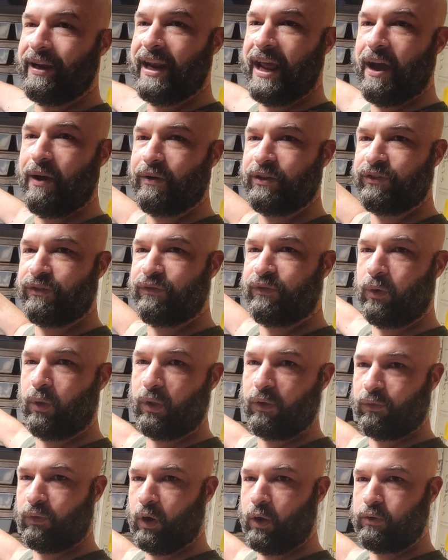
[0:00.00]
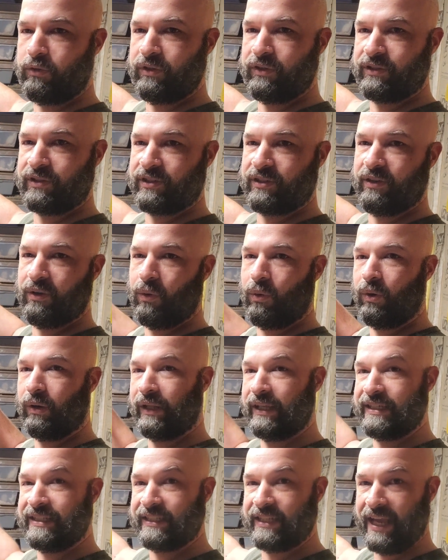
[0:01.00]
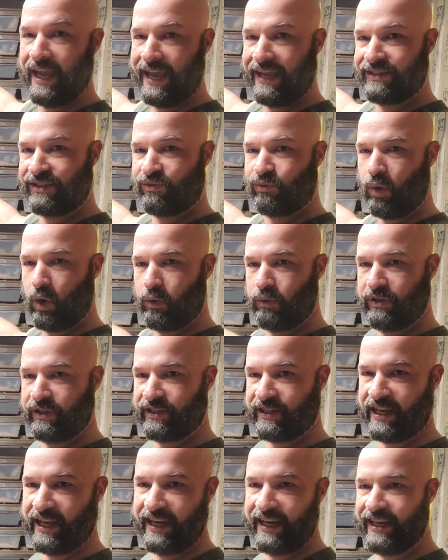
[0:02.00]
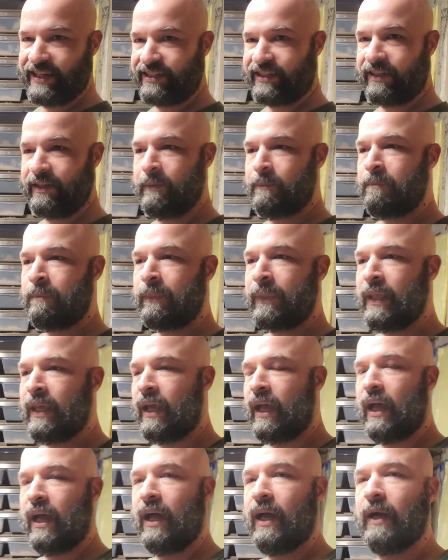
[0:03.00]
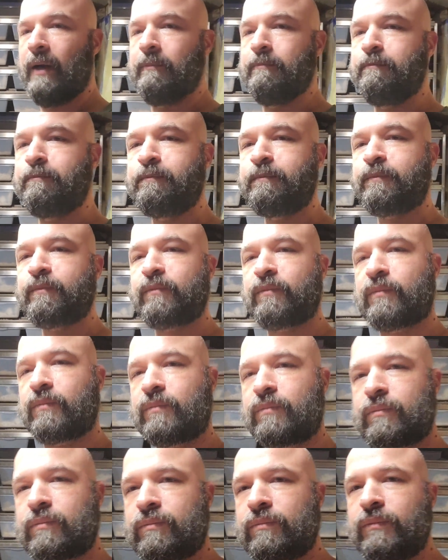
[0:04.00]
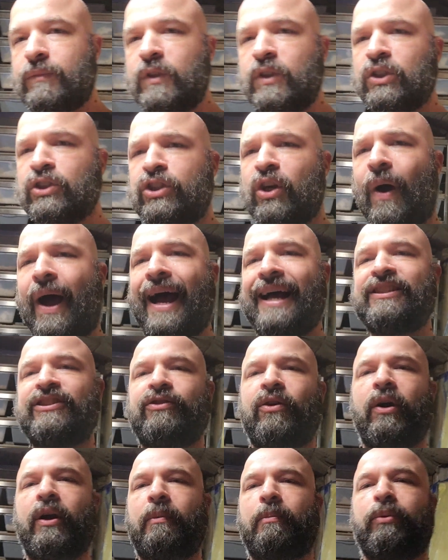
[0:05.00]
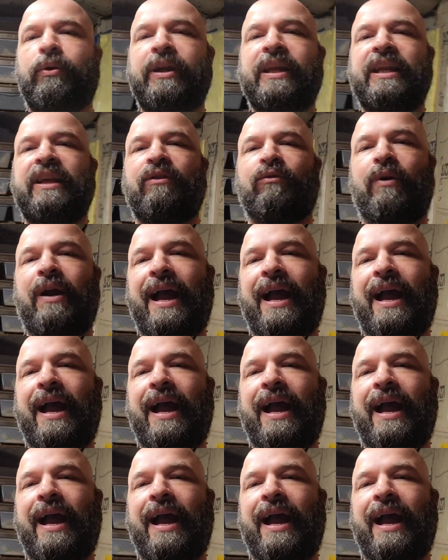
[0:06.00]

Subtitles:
right now is full of rodents, or at least has rodents in it. So I started breeding